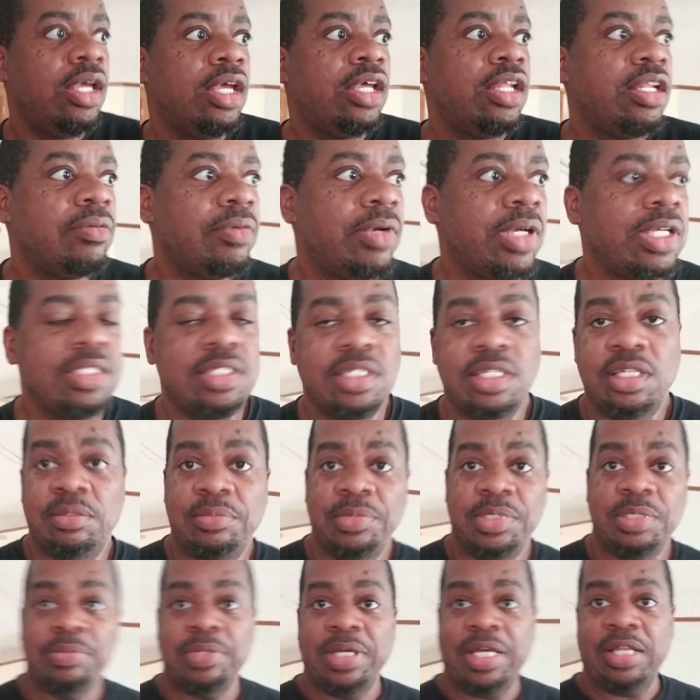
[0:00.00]
Anyway, team,
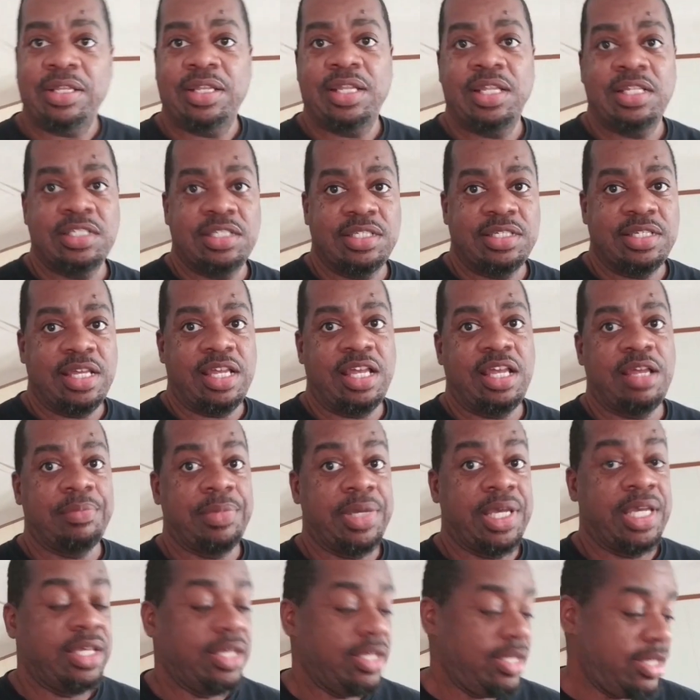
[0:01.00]
it's about
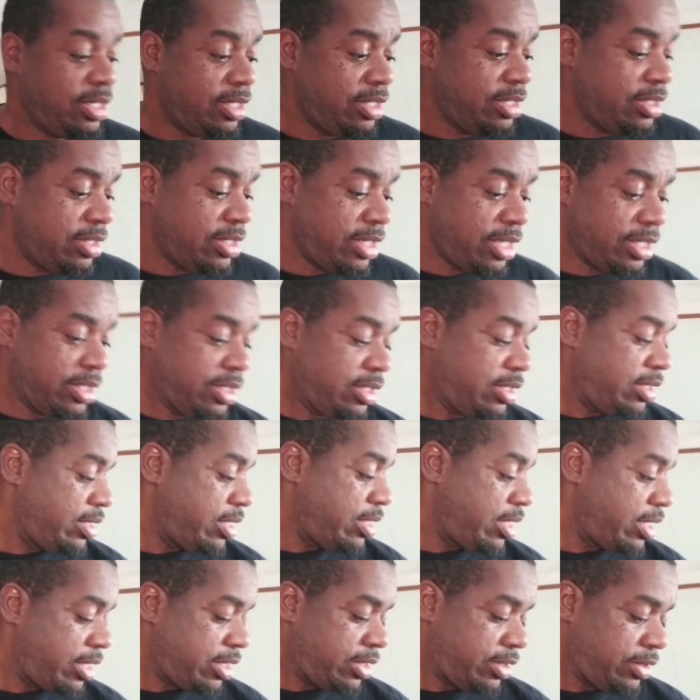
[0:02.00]
lunchtime. I ain't ate nothing
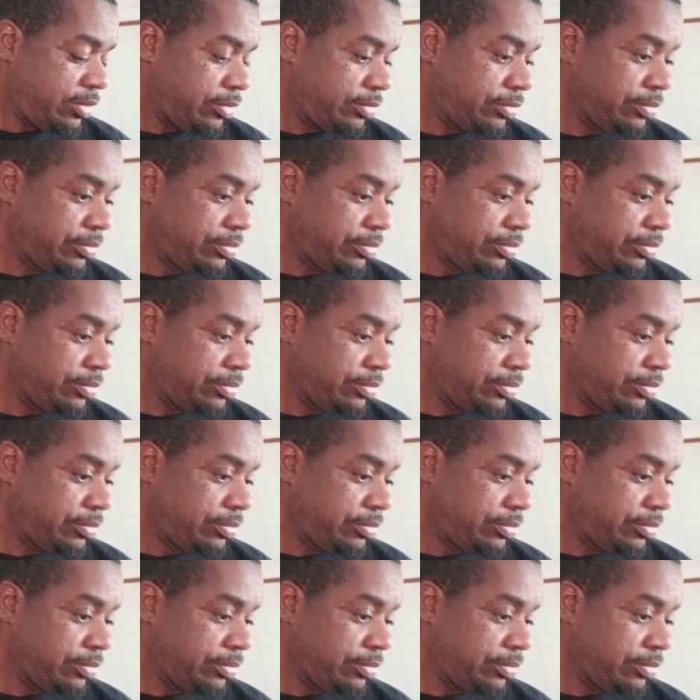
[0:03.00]
yet.